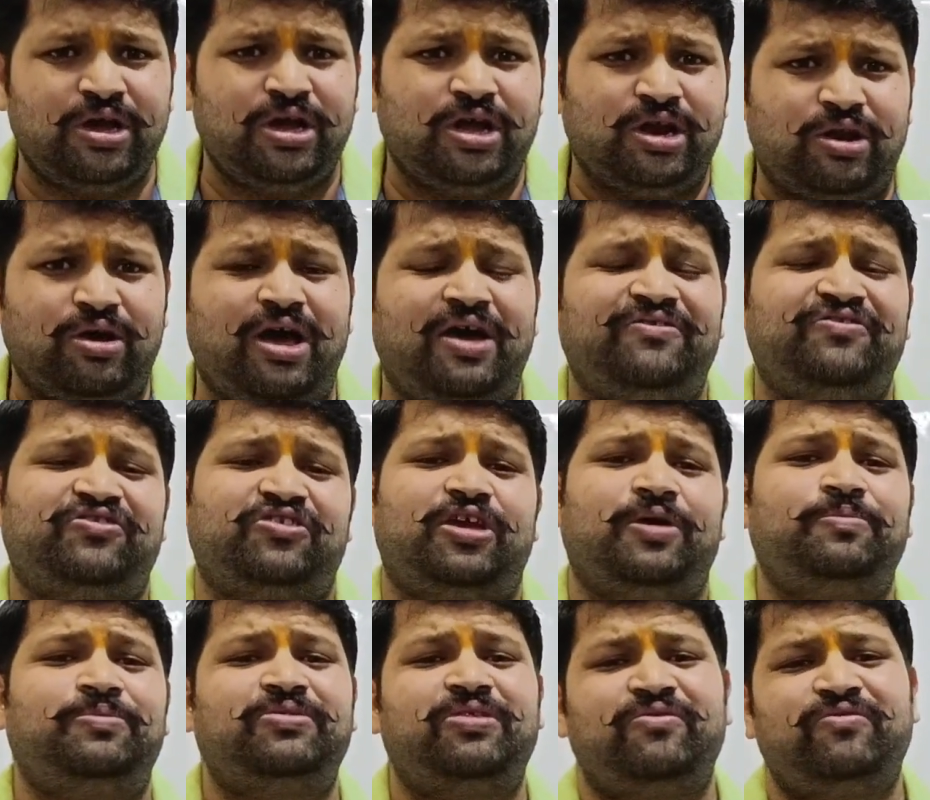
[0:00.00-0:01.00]
Now, I have
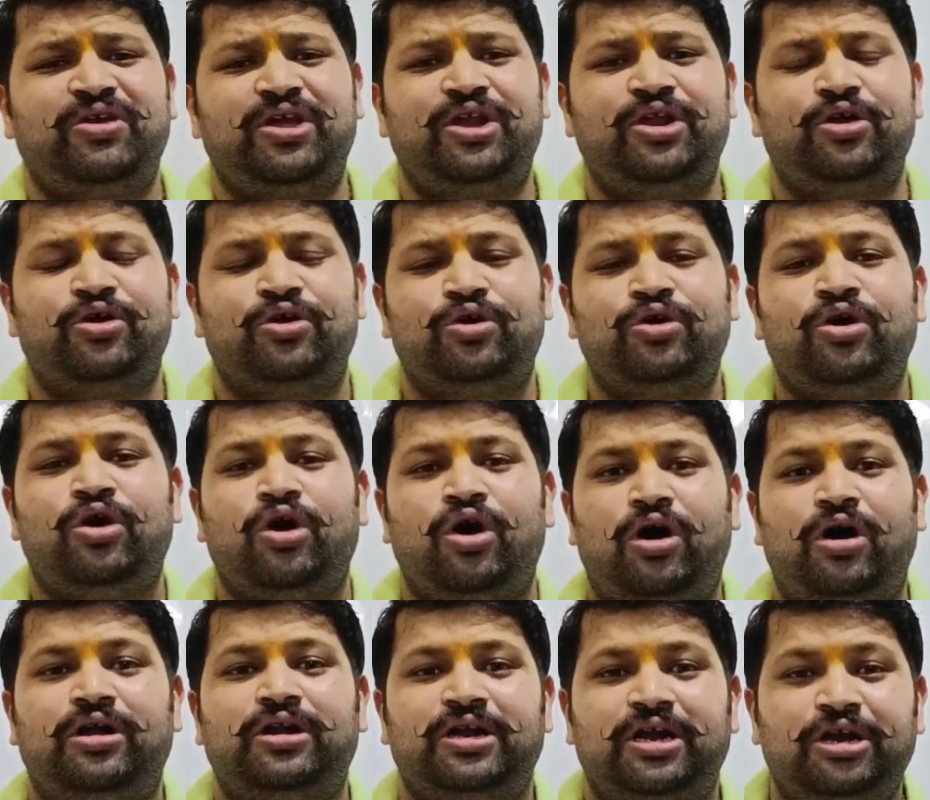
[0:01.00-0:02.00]
skipped the video
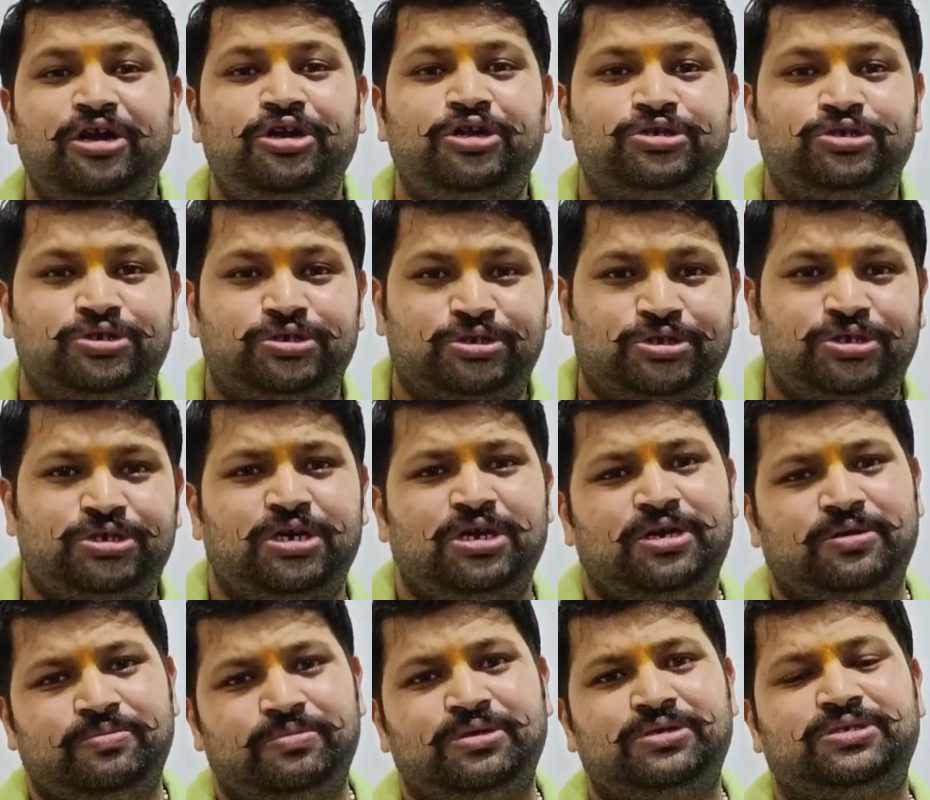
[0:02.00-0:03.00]
on integers
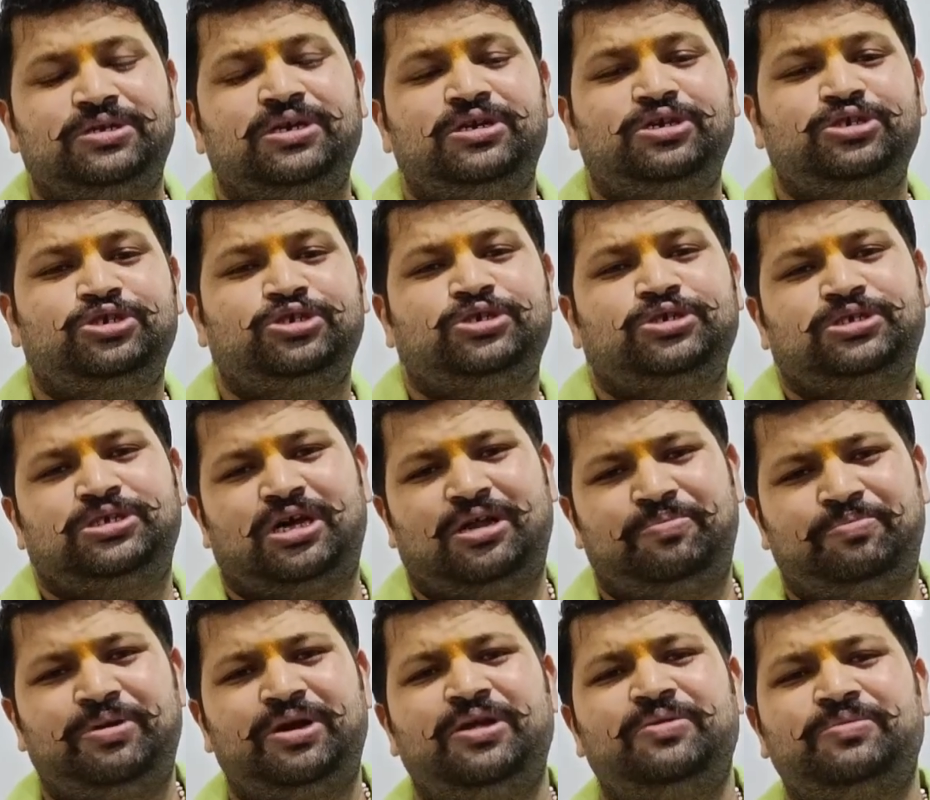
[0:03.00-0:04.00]
because integers are
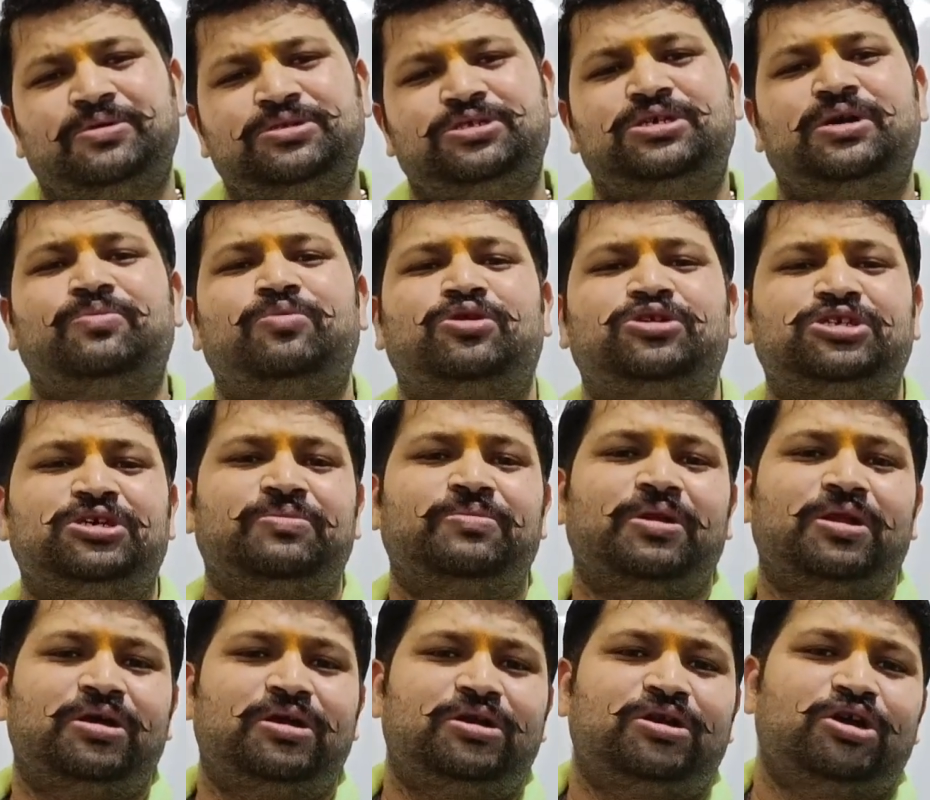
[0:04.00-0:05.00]
pretty much somewhat
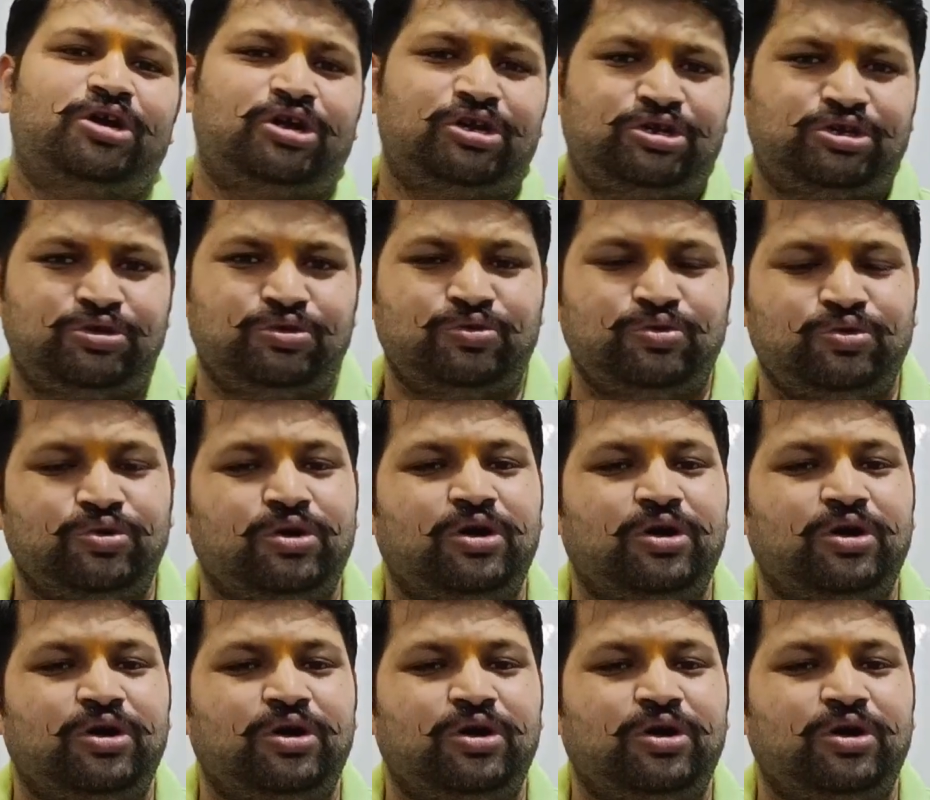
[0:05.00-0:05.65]
similar to